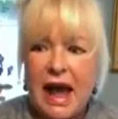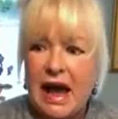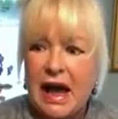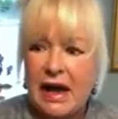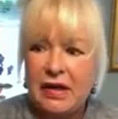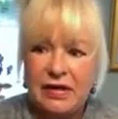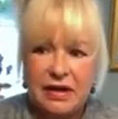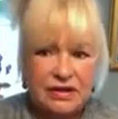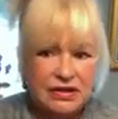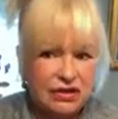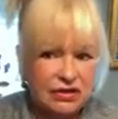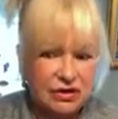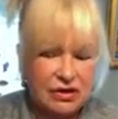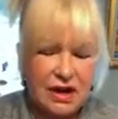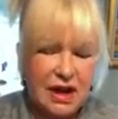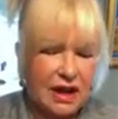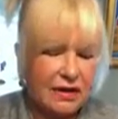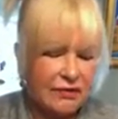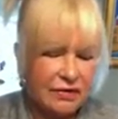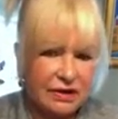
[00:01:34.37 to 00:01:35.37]
that you
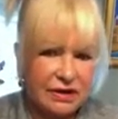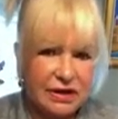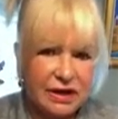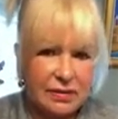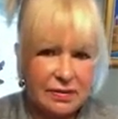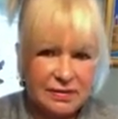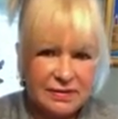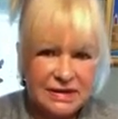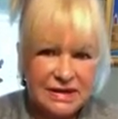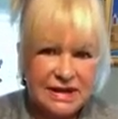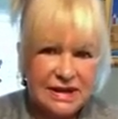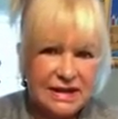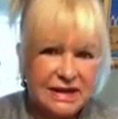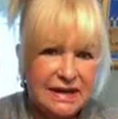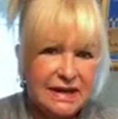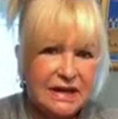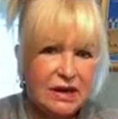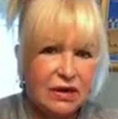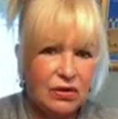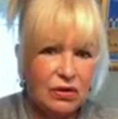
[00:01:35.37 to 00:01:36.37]
can have with a cup of
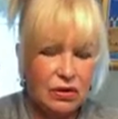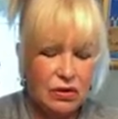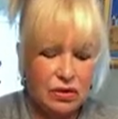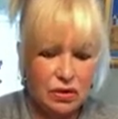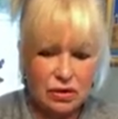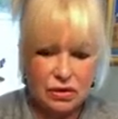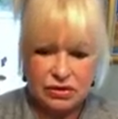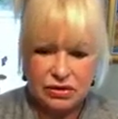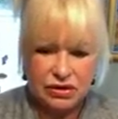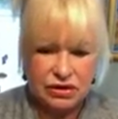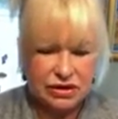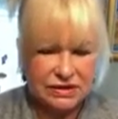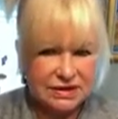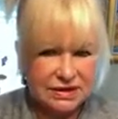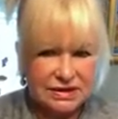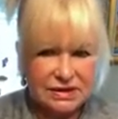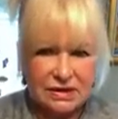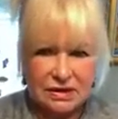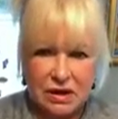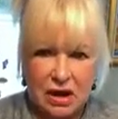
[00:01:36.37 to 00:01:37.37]
tea or
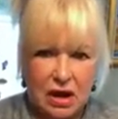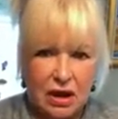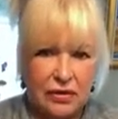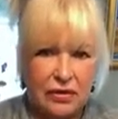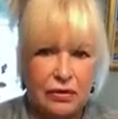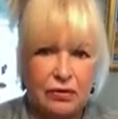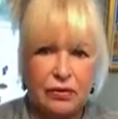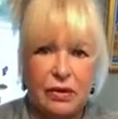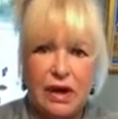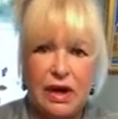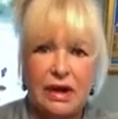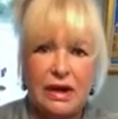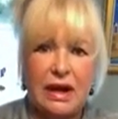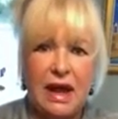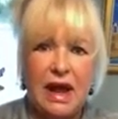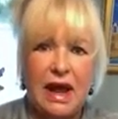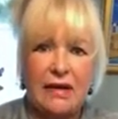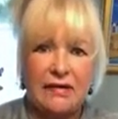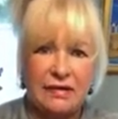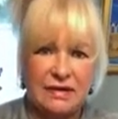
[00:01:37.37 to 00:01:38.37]
just on the
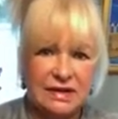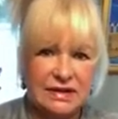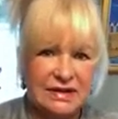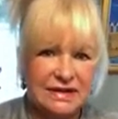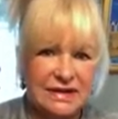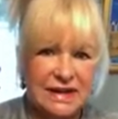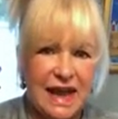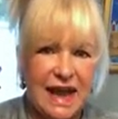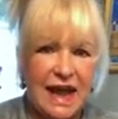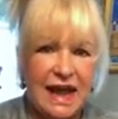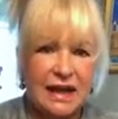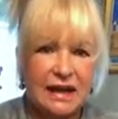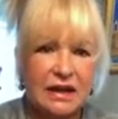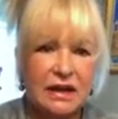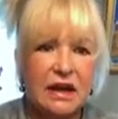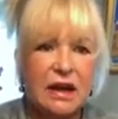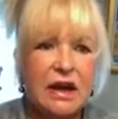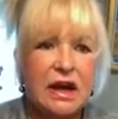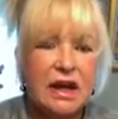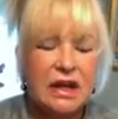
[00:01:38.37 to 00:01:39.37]
run having a
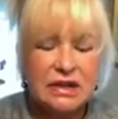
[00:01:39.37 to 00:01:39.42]
snack